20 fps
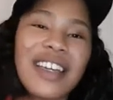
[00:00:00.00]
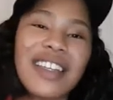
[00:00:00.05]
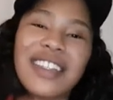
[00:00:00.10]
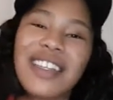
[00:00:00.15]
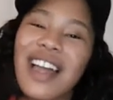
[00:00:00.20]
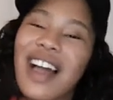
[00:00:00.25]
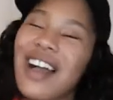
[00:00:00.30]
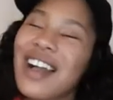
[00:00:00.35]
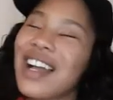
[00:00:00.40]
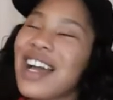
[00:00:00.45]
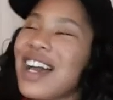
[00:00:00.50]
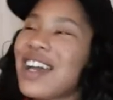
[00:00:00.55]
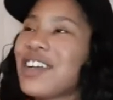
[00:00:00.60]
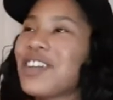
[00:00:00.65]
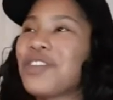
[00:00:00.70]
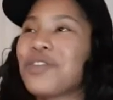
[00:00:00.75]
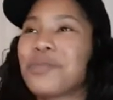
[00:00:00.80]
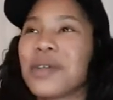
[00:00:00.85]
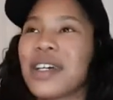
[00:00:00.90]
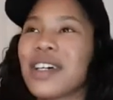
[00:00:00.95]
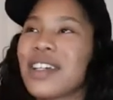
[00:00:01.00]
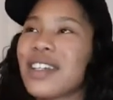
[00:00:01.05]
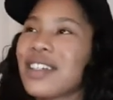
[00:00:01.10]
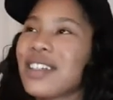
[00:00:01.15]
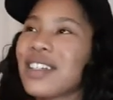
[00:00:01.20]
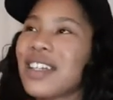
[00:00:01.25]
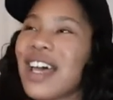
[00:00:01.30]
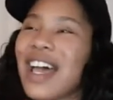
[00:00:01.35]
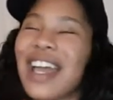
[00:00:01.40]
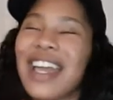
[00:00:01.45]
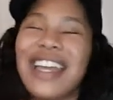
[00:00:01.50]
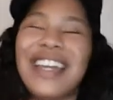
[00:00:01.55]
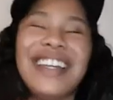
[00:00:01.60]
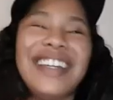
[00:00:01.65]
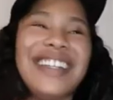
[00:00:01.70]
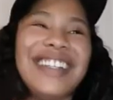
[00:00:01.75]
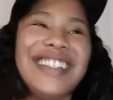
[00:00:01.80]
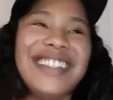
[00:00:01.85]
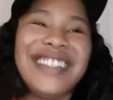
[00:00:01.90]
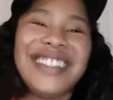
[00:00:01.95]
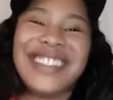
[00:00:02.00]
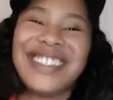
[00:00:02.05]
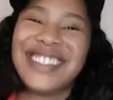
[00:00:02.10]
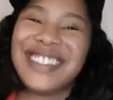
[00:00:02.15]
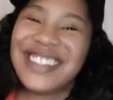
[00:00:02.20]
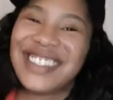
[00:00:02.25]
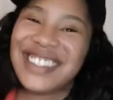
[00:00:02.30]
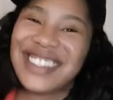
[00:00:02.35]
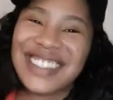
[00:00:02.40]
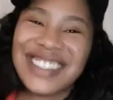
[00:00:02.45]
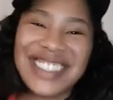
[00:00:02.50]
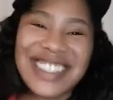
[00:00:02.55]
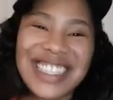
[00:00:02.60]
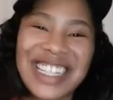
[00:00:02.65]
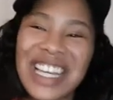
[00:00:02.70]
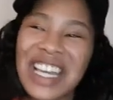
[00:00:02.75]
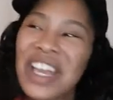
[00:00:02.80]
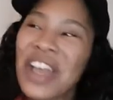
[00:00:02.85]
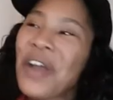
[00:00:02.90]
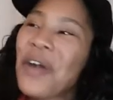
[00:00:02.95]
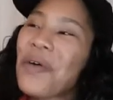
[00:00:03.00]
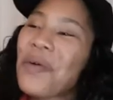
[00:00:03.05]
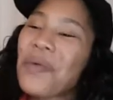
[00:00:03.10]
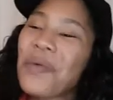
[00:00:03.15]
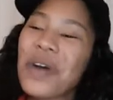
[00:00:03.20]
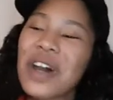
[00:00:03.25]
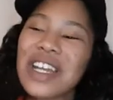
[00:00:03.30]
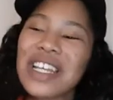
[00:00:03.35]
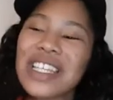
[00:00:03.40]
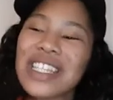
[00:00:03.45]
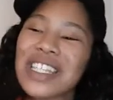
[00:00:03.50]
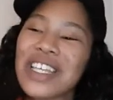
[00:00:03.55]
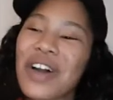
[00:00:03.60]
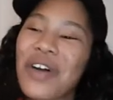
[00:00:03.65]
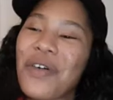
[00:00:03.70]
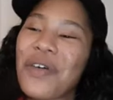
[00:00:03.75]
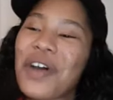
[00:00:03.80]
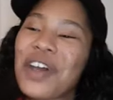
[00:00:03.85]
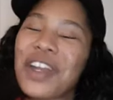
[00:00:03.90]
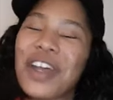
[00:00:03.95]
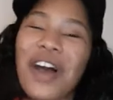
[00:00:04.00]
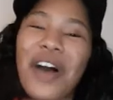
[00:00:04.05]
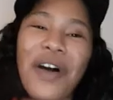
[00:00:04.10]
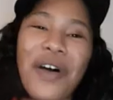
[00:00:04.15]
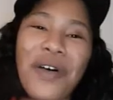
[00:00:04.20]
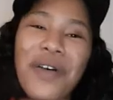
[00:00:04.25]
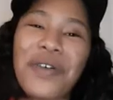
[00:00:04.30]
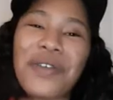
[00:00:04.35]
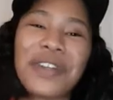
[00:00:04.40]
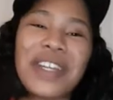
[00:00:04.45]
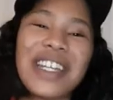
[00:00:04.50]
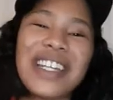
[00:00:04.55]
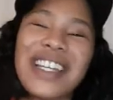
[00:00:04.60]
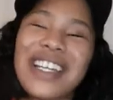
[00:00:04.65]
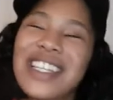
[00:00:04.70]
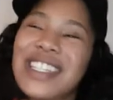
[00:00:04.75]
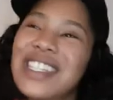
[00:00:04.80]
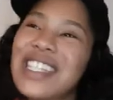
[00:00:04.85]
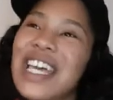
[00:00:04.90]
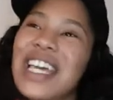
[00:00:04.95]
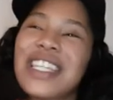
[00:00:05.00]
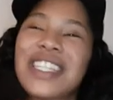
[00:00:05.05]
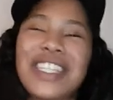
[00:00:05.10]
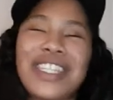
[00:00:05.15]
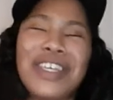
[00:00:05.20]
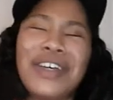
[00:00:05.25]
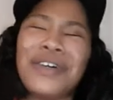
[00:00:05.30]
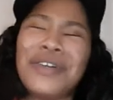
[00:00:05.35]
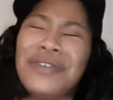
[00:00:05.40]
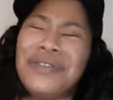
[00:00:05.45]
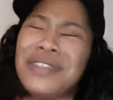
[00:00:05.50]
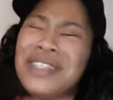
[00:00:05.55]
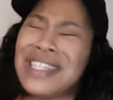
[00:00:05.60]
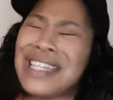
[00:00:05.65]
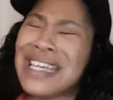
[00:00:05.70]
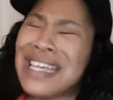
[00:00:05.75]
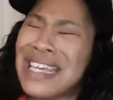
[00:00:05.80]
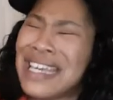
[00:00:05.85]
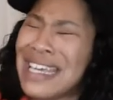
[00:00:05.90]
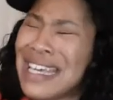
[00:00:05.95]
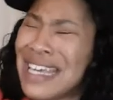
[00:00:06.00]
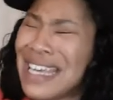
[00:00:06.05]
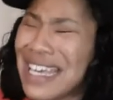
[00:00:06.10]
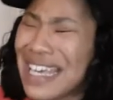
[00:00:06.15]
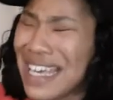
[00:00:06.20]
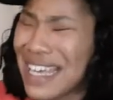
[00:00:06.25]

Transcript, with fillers: y'all gotta do better. Like what is going on? That nigga say Susie.